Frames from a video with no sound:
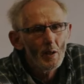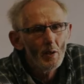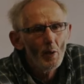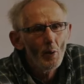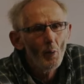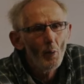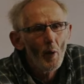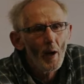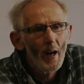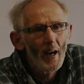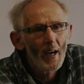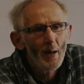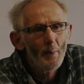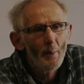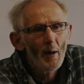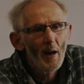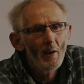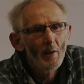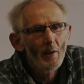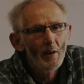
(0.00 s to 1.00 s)
The way
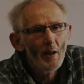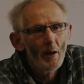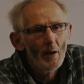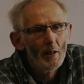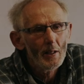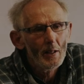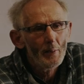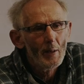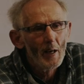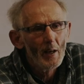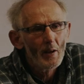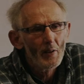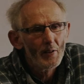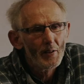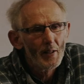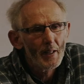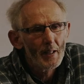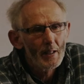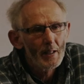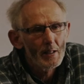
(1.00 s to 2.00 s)
about going about
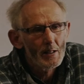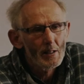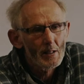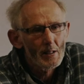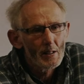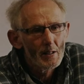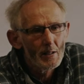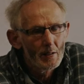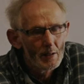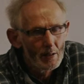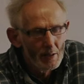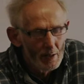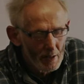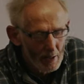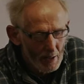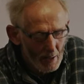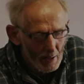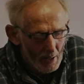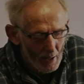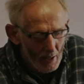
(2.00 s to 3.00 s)
things
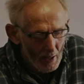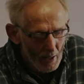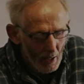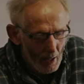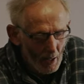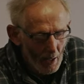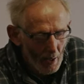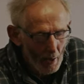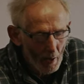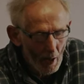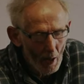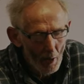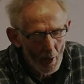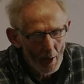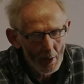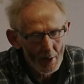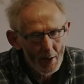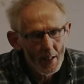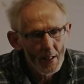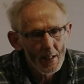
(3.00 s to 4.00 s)
are
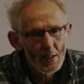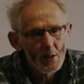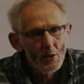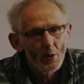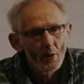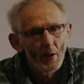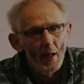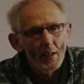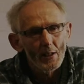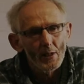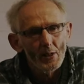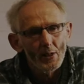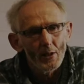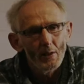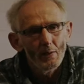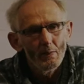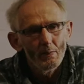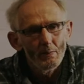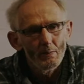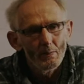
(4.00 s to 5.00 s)
under his
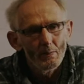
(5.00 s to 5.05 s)
direction.